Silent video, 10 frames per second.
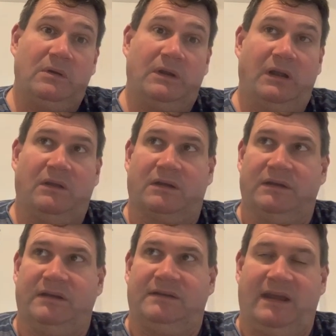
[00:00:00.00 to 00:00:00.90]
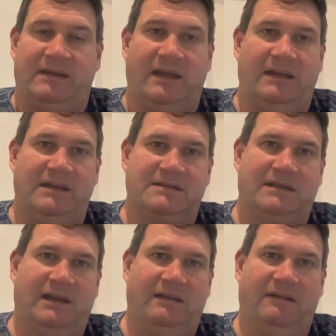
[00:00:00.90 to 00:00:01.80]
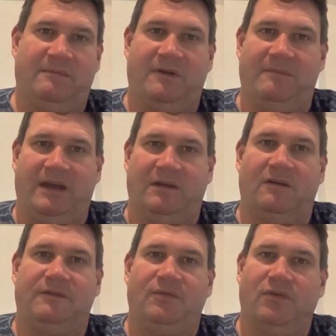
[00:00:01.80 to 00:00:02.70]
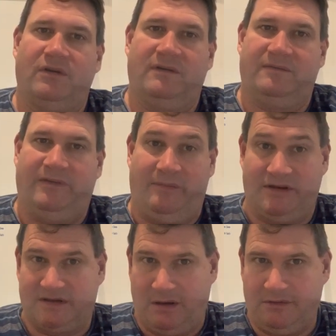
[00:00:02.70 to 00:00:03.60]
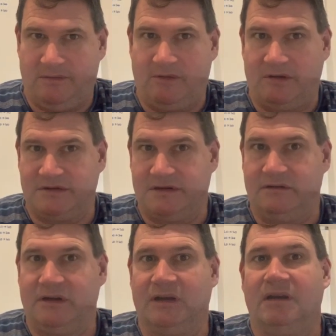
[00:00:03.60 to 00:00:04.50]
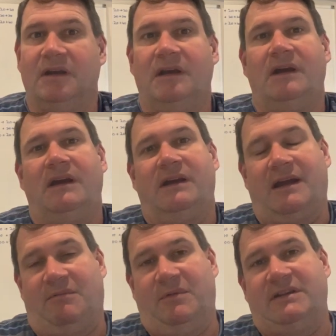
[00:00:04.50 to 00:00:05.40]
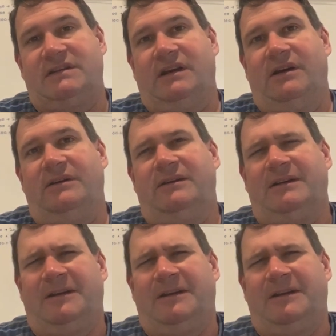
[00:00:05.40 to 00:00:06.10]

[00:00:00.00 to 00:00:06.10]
You know, like I did 10K yesterday around my Mount Lofty walk, a fair bit slower than what I was doing it a couple of months ago.